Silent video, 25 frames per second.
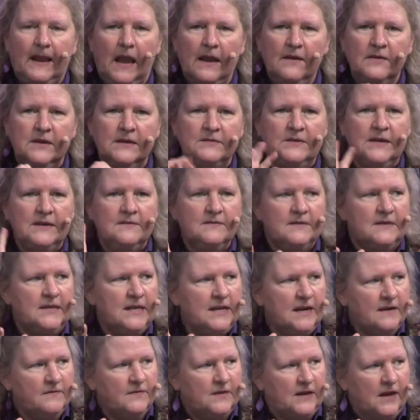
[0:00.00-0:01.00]

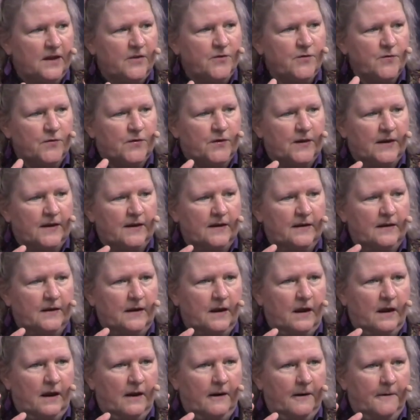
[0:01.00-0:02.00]
The other thing
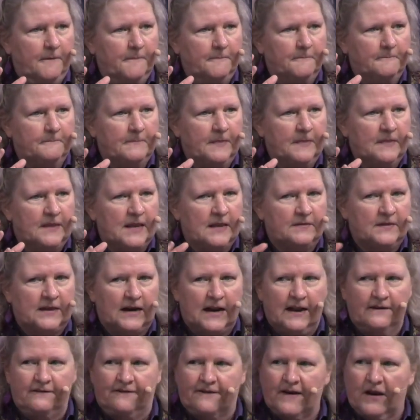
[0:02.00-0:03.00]
that
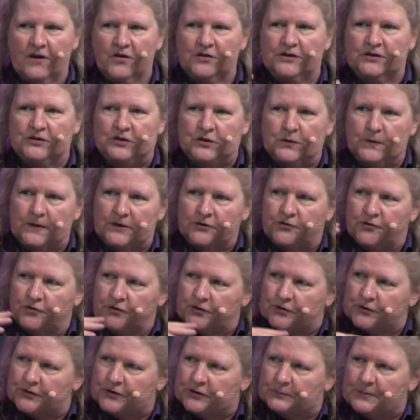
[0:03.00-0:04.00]
I found is you
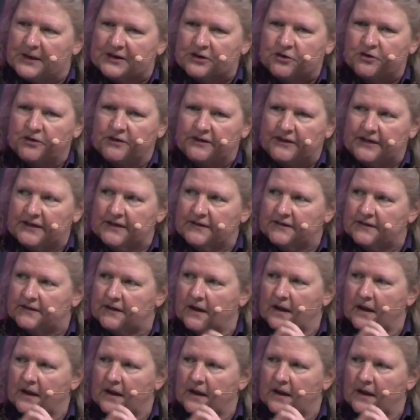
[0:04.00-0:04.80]
introduce specialties,